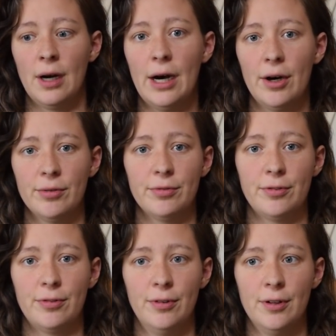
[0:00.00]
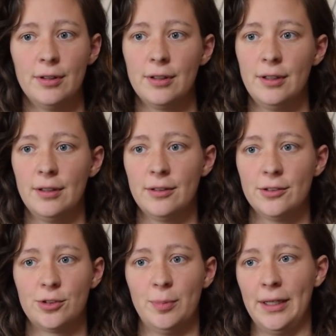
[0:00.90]
of
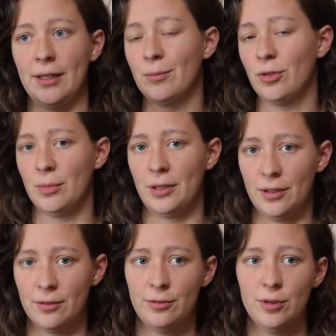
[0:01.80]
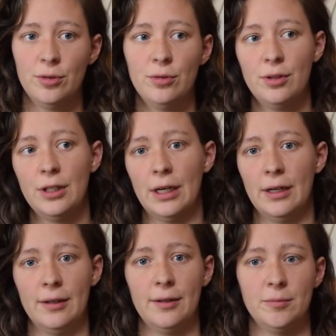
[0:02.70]
spending more money on food,
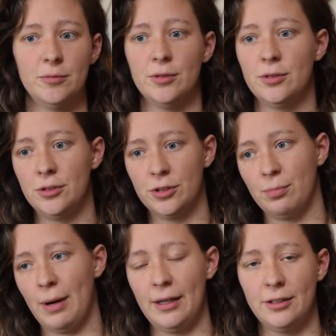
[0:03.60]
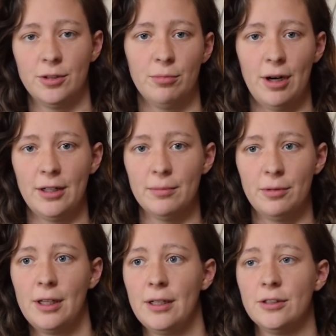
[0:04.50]
just buying some random
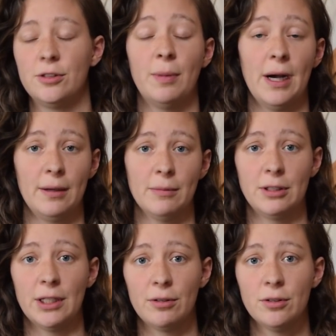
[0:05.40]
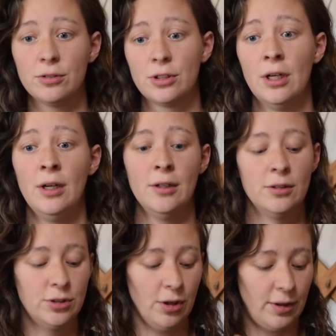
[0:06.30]
things, buying materials.
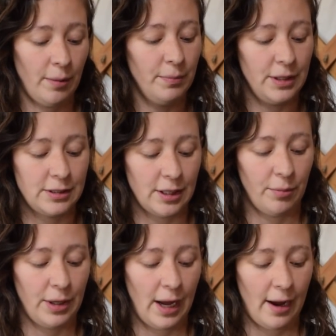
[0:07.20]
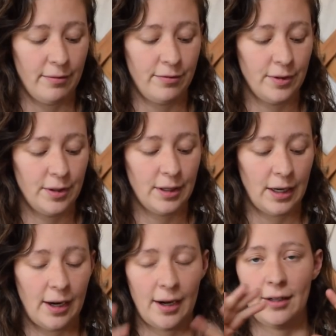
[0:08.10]
So that means that we have,
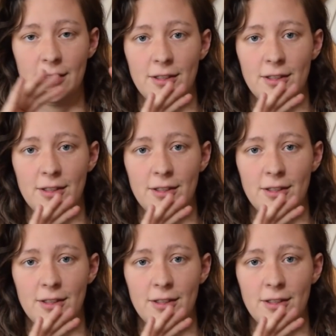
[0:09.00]
I